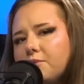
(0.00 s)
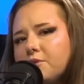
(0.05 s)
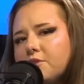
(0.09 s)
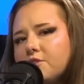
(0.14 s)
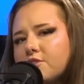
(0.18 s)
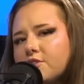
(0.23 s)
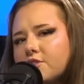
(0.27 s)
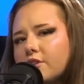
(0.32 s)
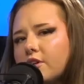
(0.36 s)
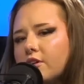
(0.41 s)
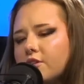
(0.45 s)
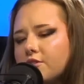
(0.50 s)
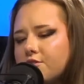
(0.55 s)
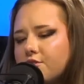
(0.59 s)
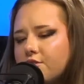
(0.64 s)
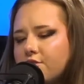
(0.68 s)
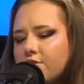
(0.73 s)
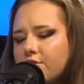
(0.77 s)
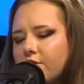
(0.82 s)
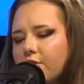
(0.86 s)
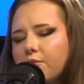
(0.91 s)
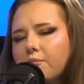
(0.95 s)
skulls are
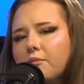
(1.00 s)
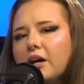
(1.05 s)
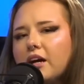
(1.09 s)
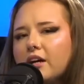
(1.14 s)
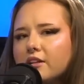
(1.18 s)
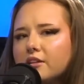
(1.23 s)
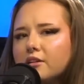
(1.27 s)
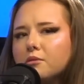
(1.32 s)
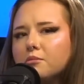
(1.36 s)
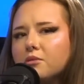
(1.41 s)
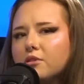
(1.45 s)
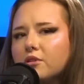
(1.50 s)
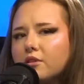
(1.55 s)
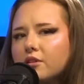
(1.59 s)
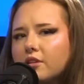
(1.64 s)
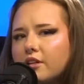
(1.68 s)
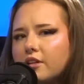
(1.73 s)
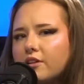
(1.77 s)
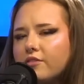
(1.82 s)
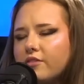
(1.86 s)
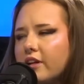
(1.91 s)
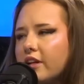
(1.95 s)
so malleable that
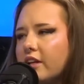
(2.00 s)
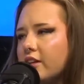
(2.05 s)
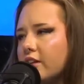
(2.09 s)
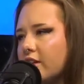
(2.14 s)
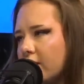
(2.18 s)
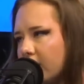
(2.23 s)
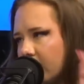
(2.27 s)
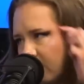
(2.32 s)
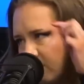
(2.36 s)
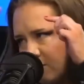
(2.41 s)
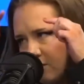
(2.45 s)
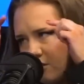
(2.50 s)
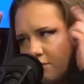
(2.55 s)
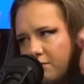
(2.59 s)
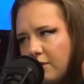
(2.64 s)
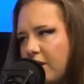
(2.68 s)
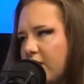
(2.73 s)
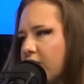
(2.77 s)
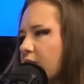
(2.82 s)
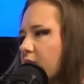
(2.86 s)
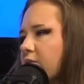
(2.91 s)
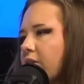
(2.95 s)
if anything, it'll just make
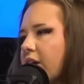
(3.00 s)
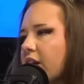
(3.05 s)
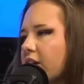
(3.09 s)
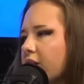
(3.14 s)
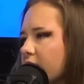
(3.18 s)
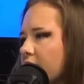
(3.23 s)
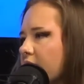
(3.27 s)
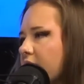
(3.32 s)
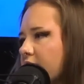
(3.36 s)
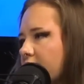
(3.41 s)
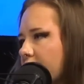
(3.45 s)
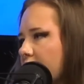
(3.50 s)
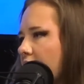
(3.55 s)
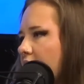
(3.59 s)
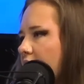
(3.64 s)
a ring around their head.